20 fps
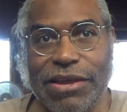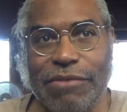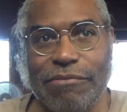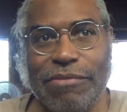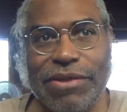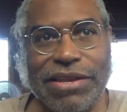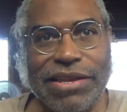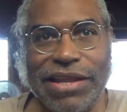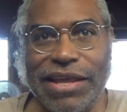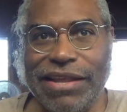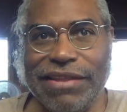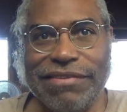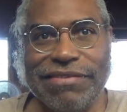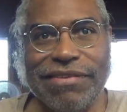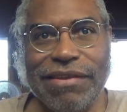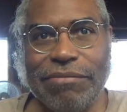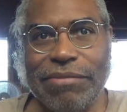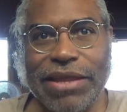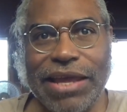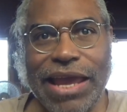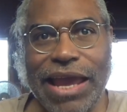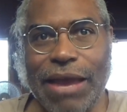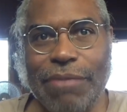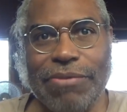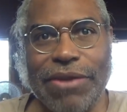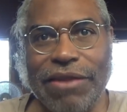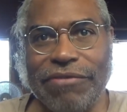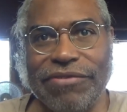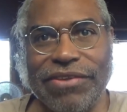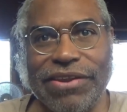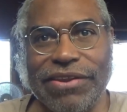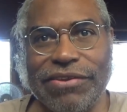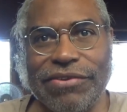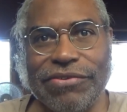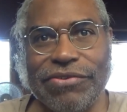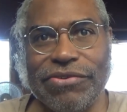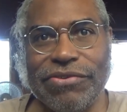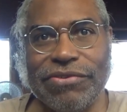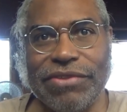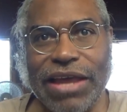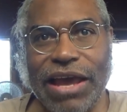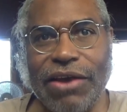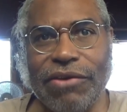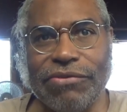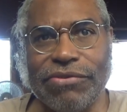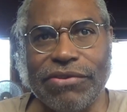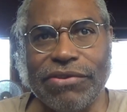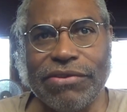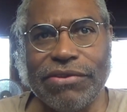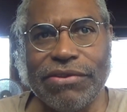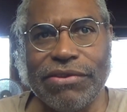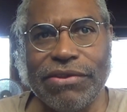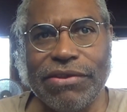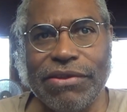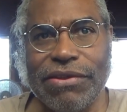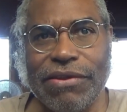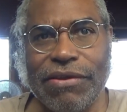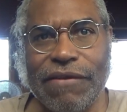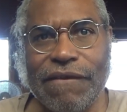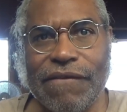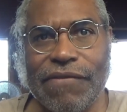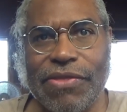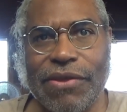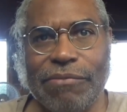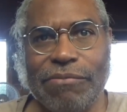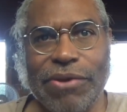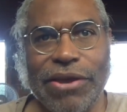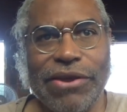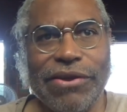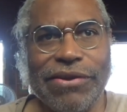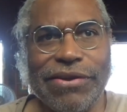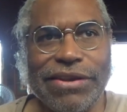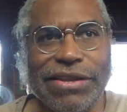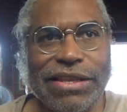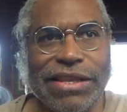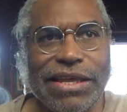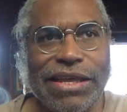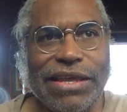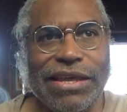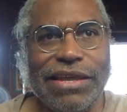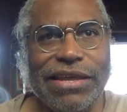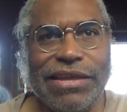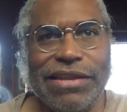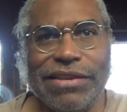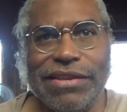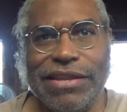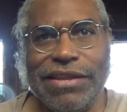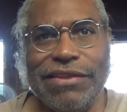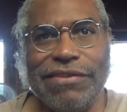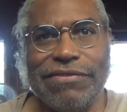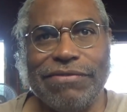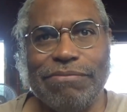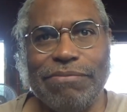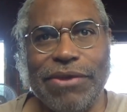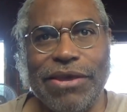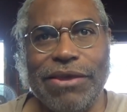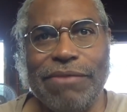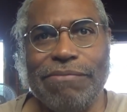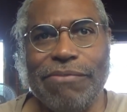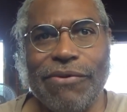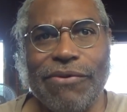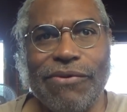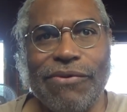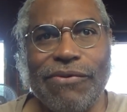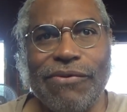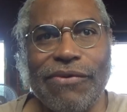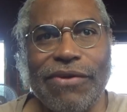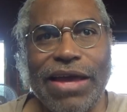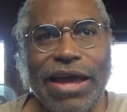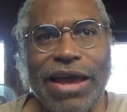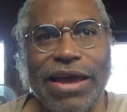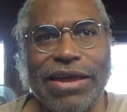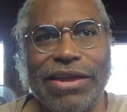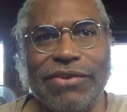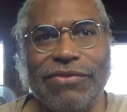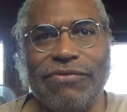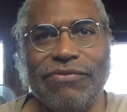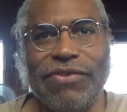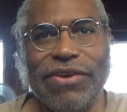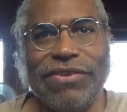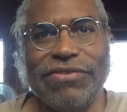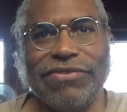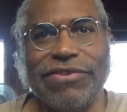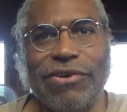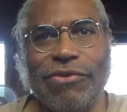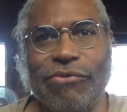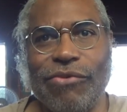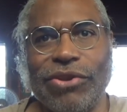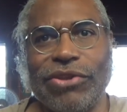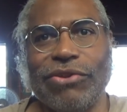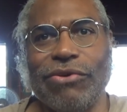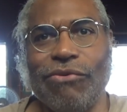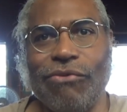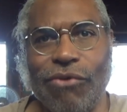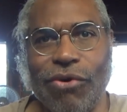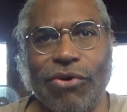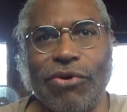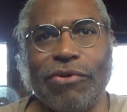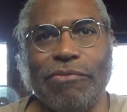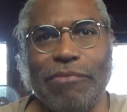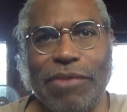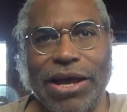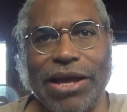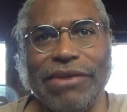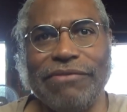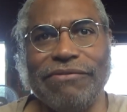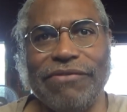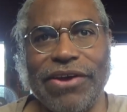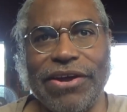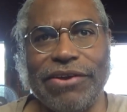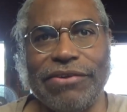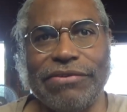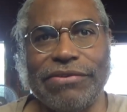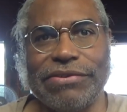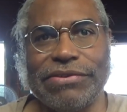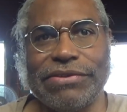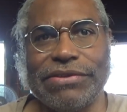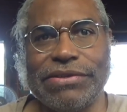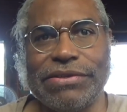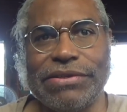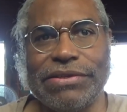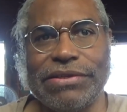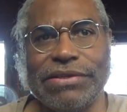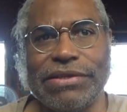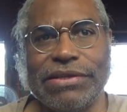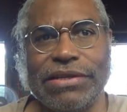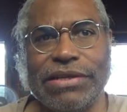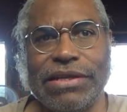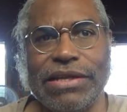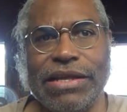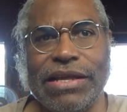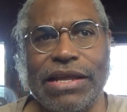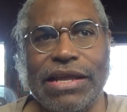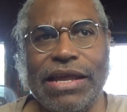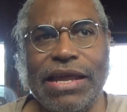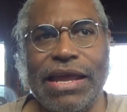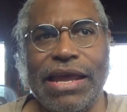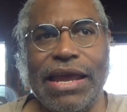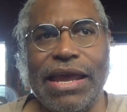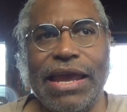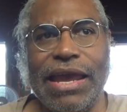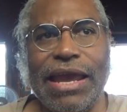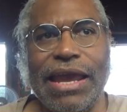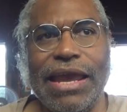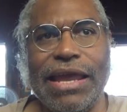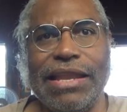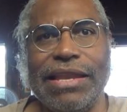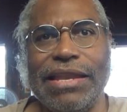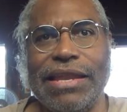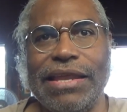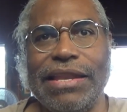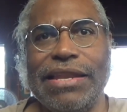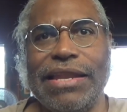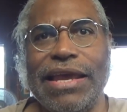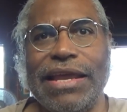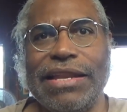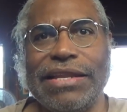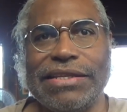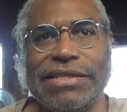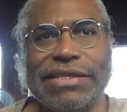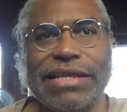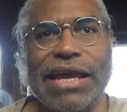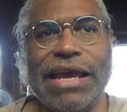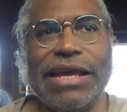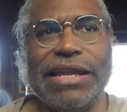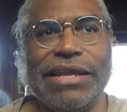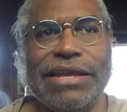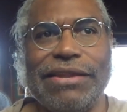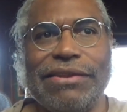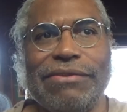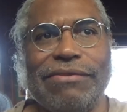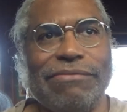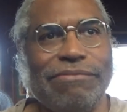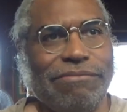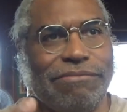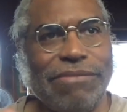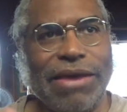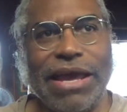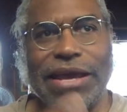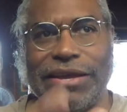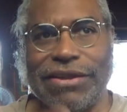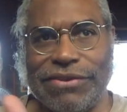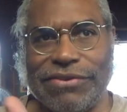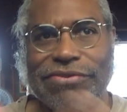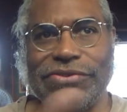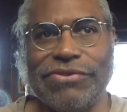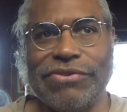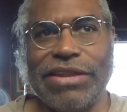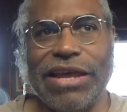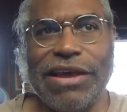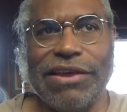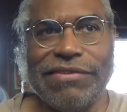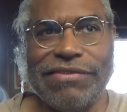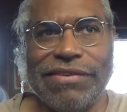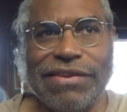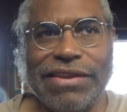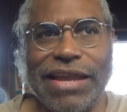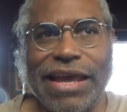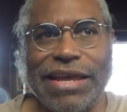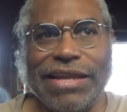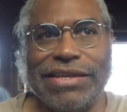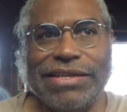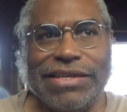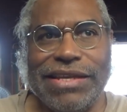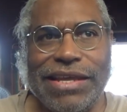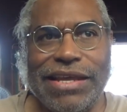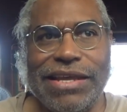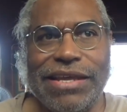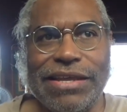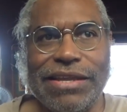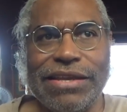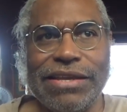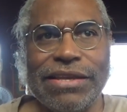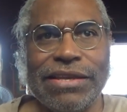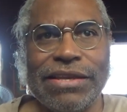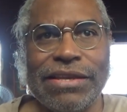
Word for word: But then something happened after the year 2000. Apparently, these people got infested with the woke mind virus. And then they decided back in 2019